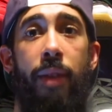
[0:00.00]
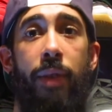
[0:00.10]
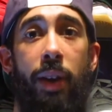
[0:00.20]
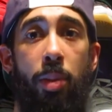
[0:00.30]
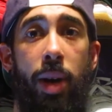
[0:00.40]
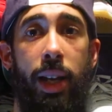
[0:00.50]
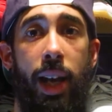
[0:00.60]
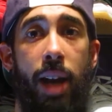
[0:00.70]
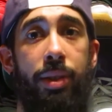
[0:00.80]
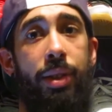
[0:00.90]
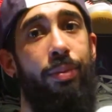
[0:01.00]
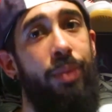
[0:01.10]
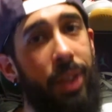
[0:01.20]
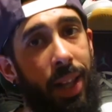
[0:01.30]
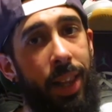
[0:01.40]
For everybody else,
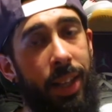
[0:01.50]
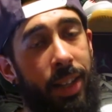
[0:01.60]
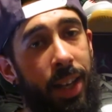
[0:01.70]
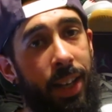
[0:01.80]
let's get